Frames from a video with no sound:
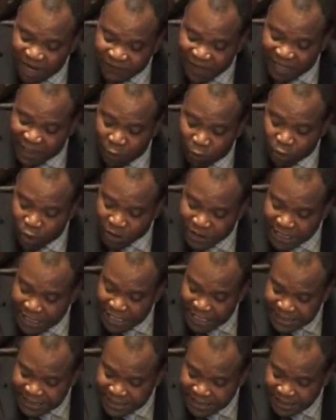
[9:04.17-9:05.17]
that they will not
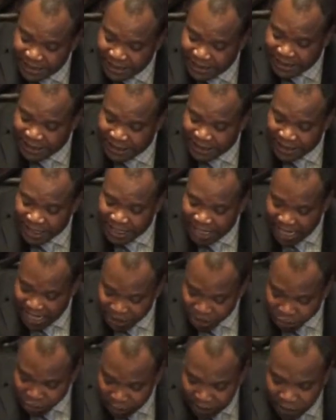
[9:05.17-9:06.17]
eat
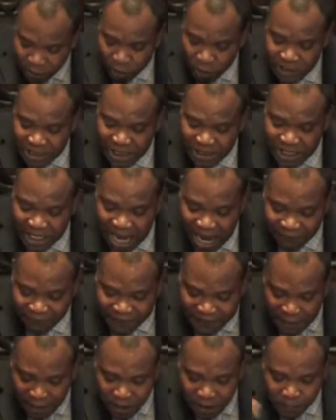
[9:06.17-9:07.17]
and drink until they have
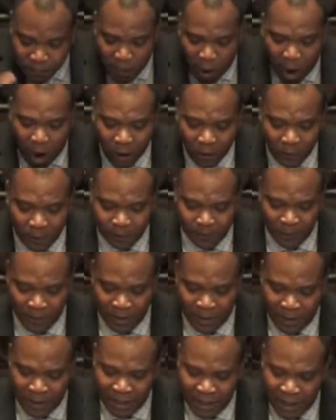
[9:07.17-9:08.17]
killed Paul,
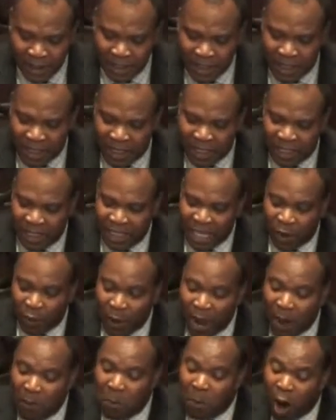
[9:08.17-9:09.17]
they
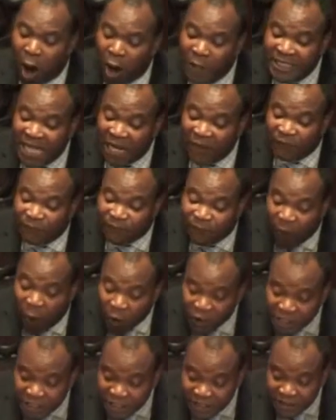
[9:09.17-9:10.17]
were more than
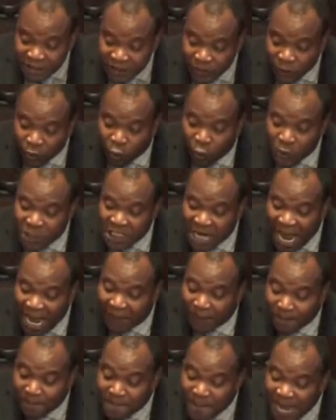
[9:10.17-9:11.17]
40 which had
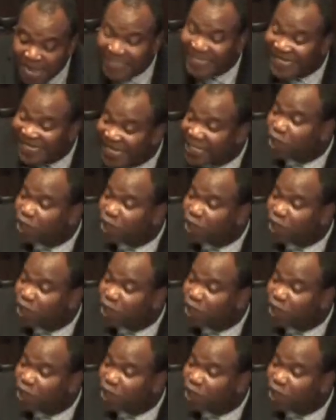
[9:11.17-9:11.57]
made this